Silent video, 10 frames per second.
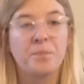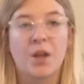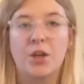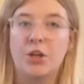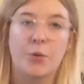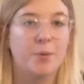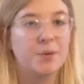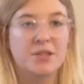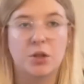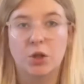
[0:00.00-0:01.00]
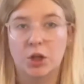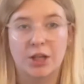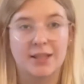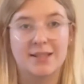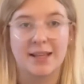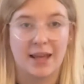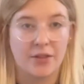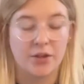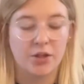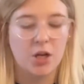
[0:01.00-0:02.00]
We were still learning
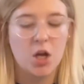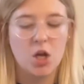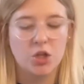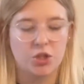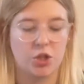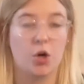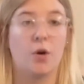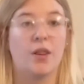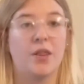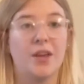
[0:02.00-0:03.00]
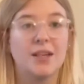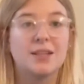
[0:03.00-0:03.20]
together, so this